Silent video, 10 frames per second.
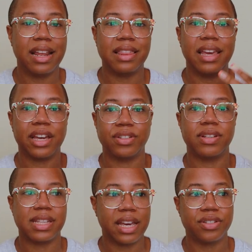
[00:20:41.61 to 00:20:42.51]
Anything
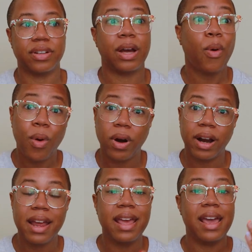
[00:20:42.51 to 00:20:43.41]
extra is extra,
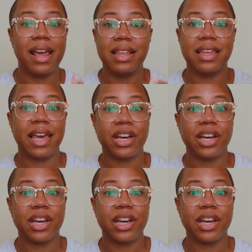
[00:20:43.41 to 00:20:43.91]
or anything